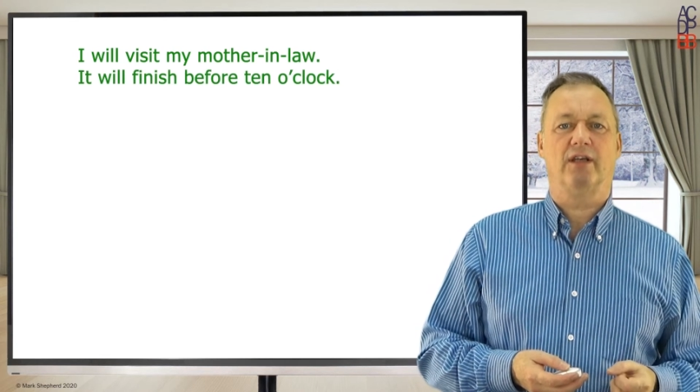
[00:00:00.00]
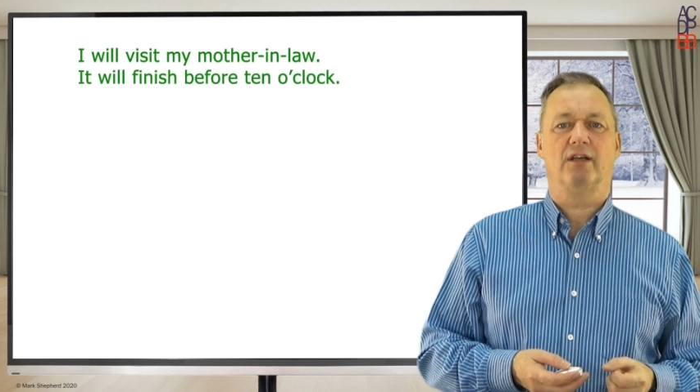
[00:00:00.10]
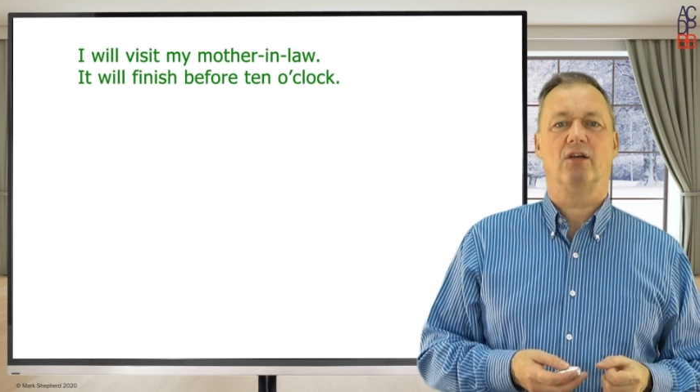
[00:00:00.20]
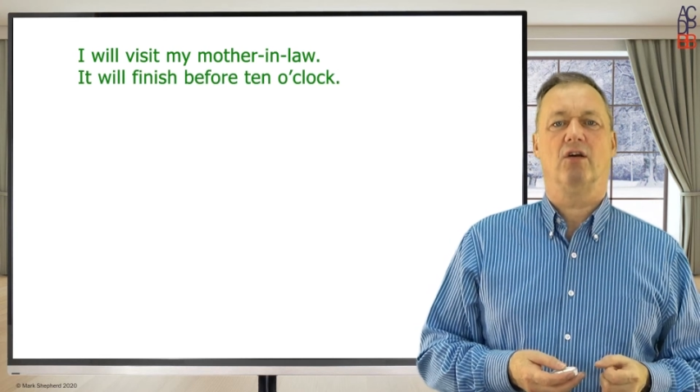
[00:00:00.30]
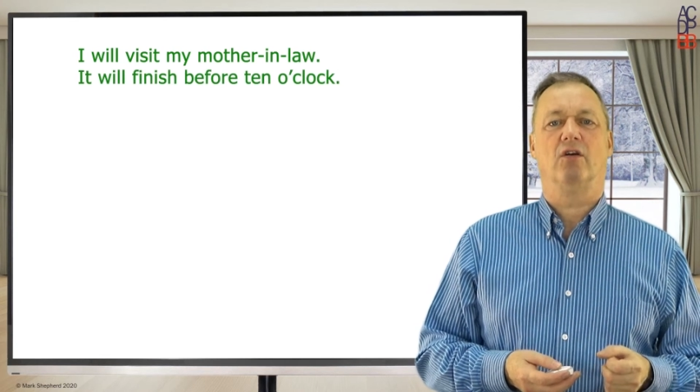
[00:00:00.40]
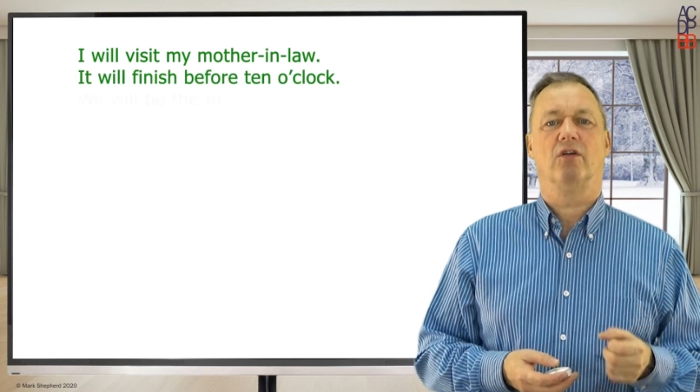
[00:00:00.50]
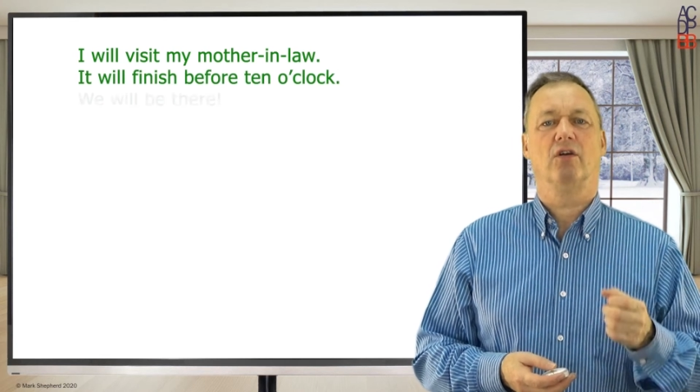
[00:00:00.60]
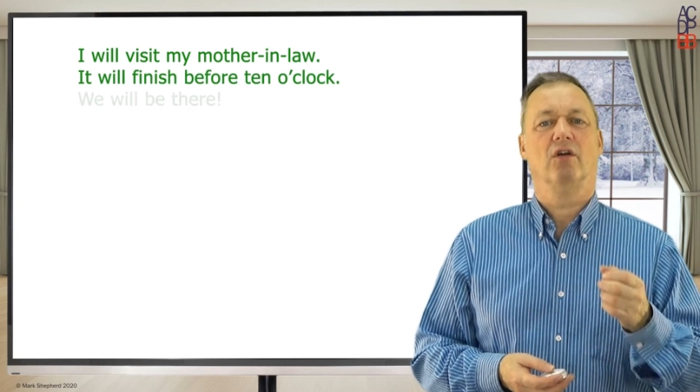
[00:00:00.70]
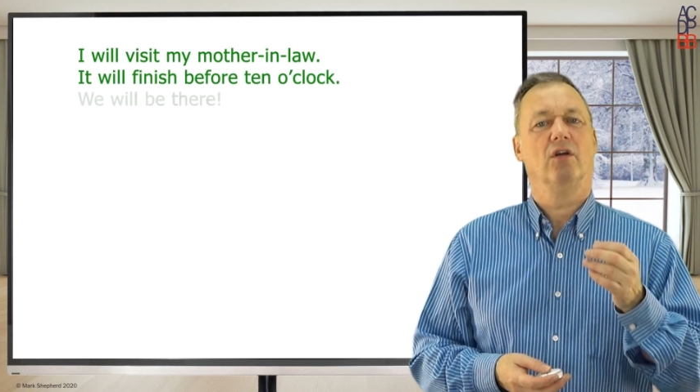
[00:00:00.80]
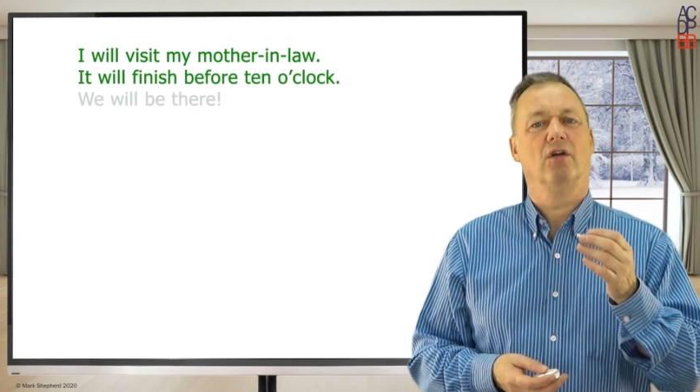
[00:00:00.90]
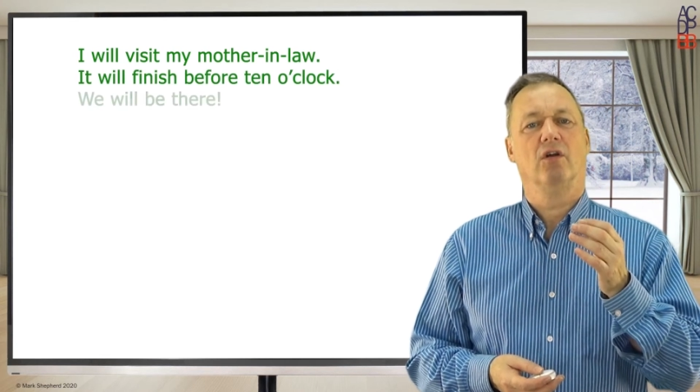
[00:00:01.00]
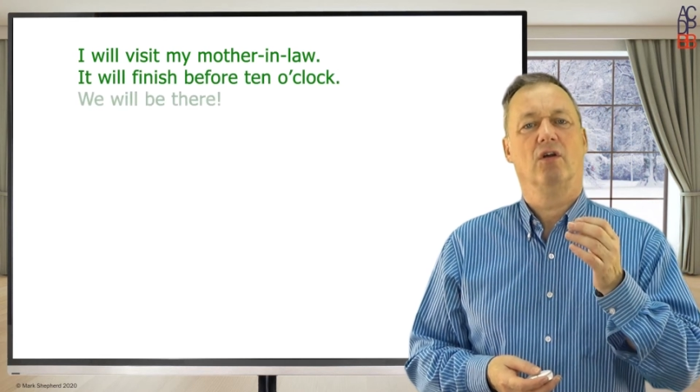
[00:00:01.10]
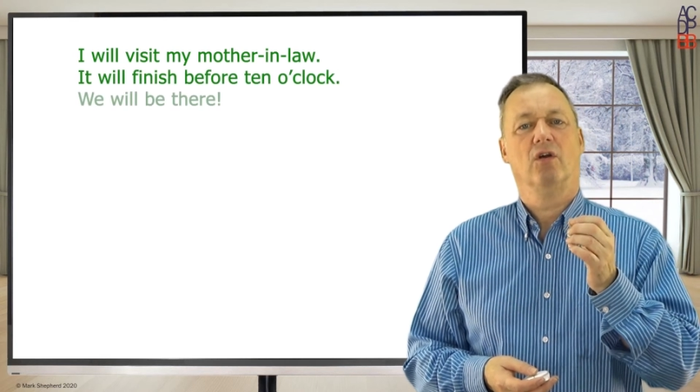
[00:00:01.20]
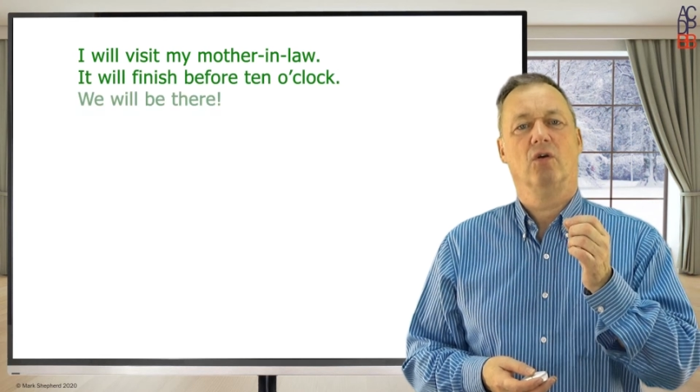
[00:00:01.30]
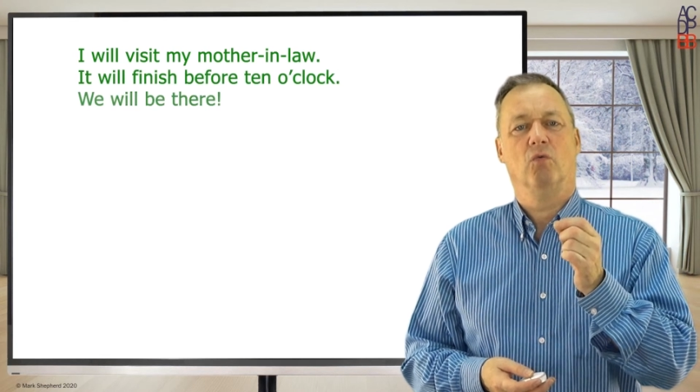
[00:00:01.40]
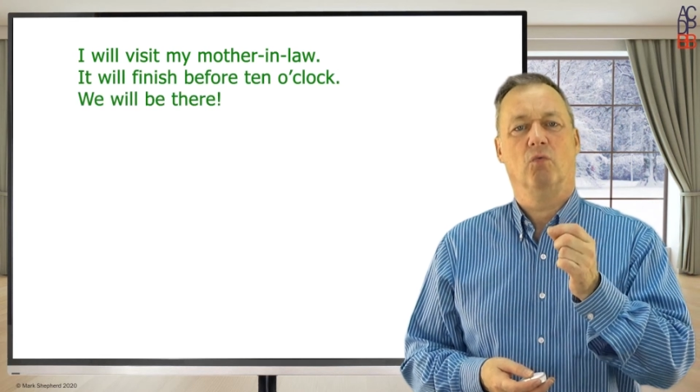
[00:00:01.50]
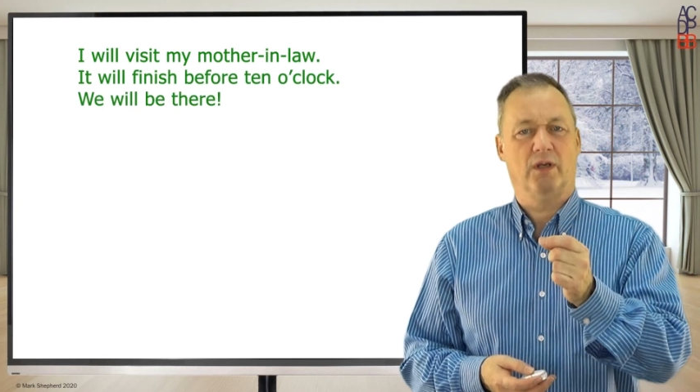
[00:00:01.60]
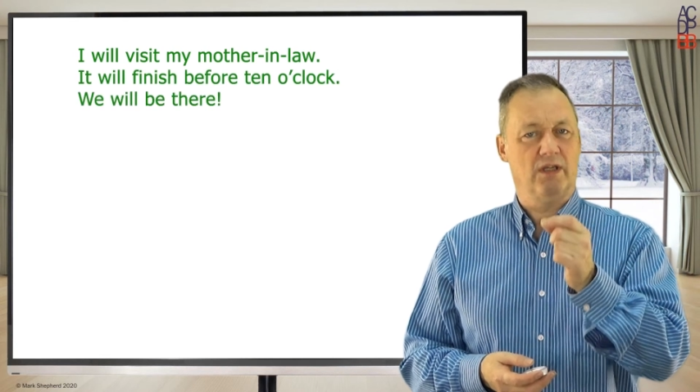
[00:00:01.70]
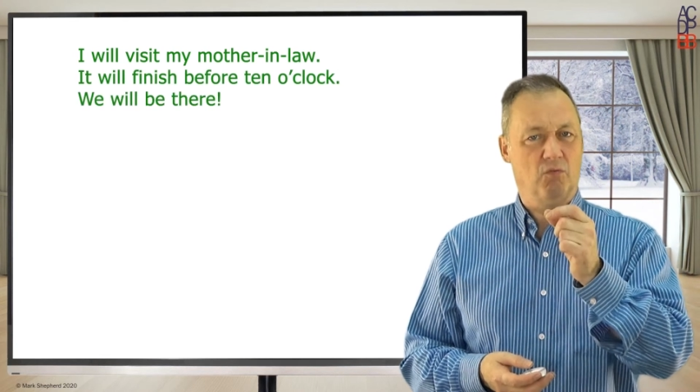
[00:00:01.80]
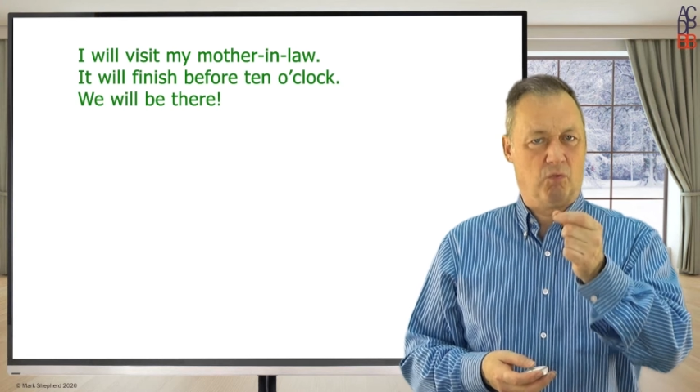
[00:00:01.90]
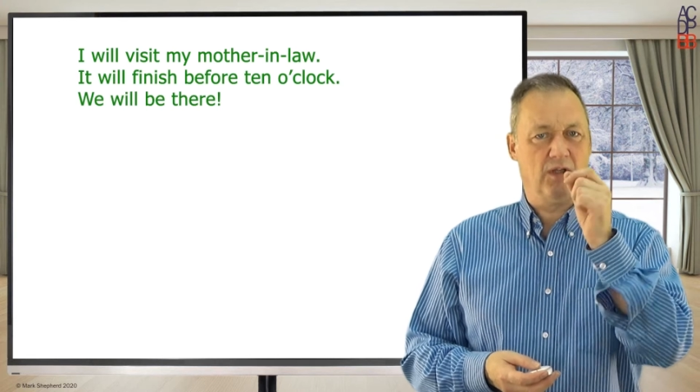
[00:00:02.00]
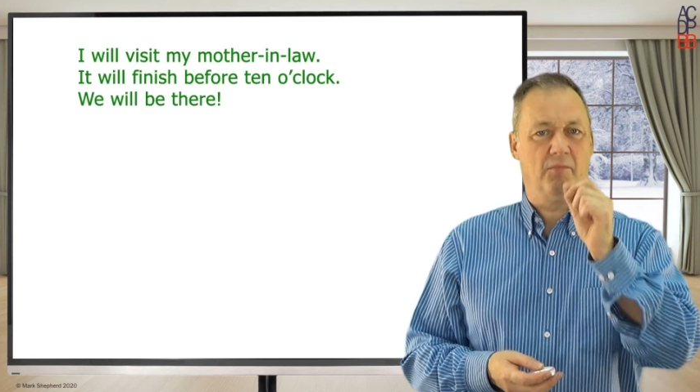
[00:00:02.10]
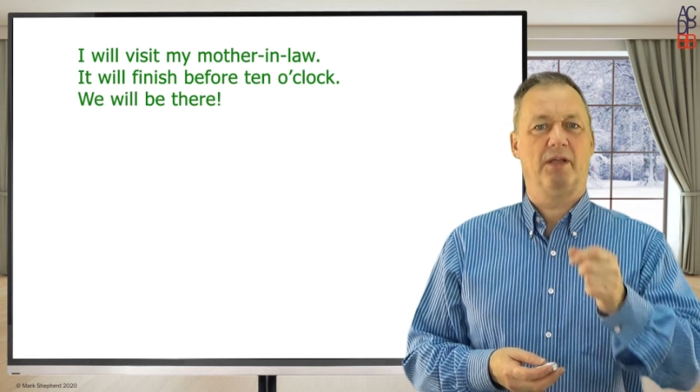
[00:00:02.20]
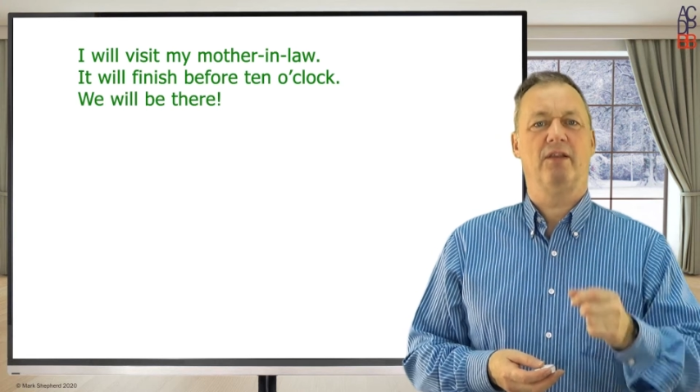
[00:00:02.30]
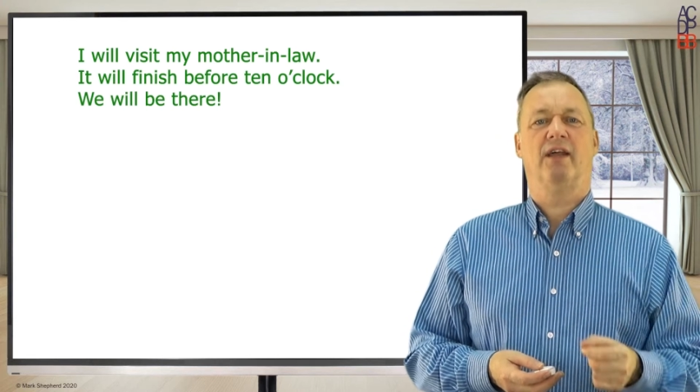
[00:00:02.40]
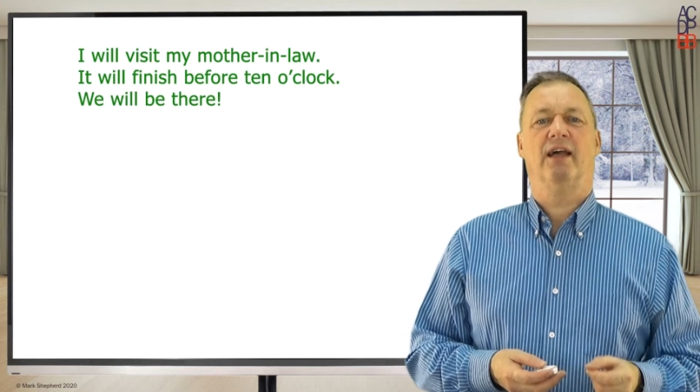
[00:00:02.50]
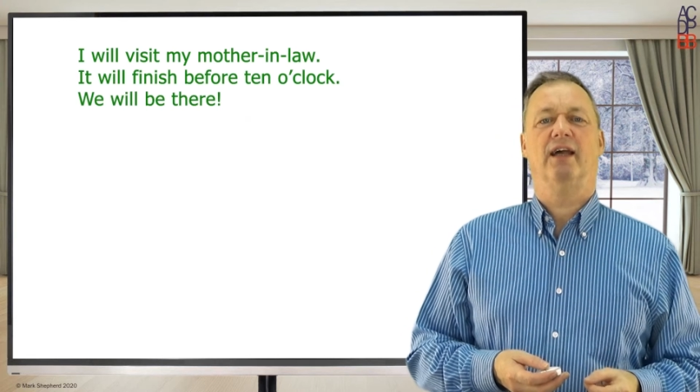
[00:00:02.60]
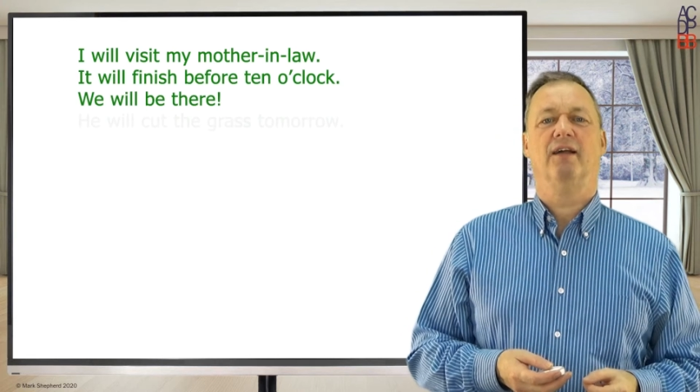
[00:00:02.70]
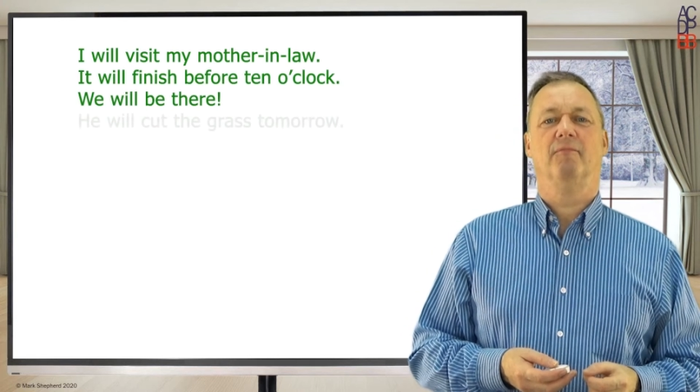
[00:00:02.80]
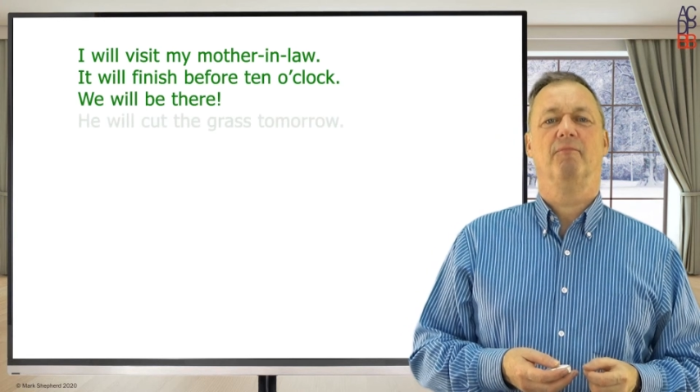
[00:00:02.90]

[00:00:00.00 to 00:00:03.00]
o'clock. We will be there.